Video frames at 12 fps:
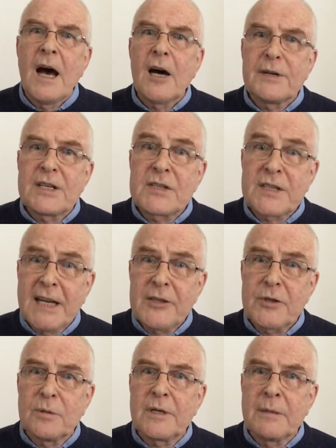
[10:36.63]
are
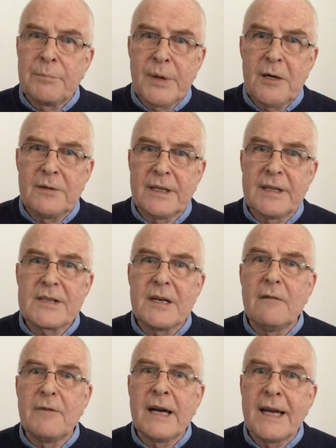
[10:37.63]
essential components
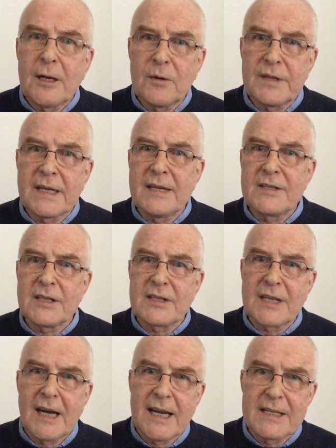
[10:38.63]
of a healthy
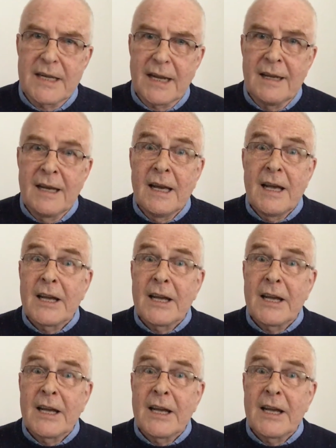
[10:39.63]
society.